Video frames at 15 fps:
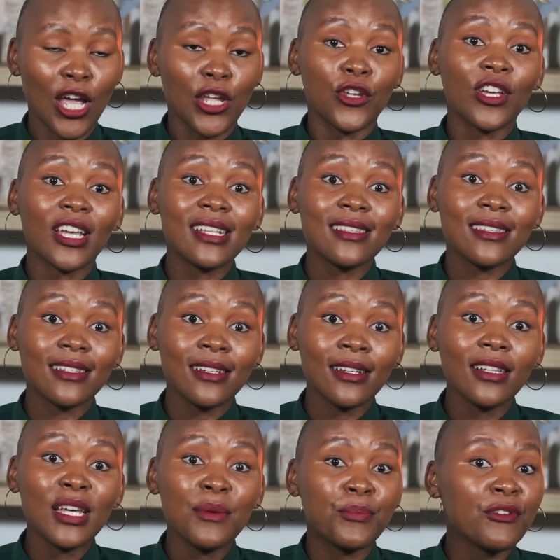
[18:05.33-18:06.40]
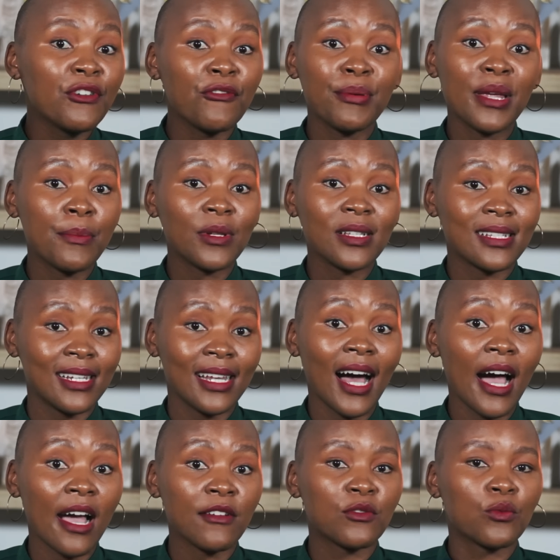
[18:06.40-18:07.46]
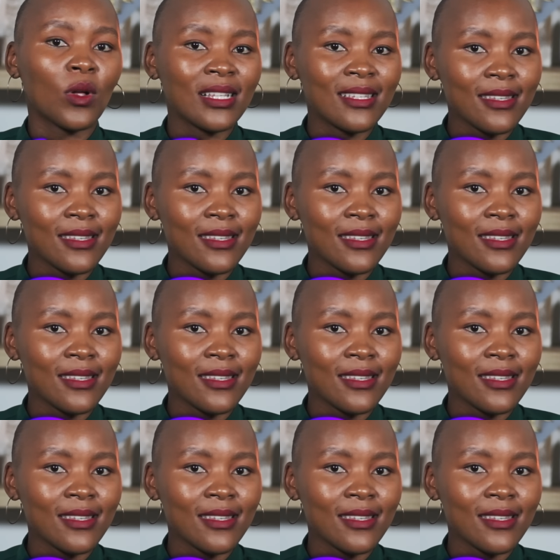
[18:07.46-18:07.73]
You can still improve people's lives while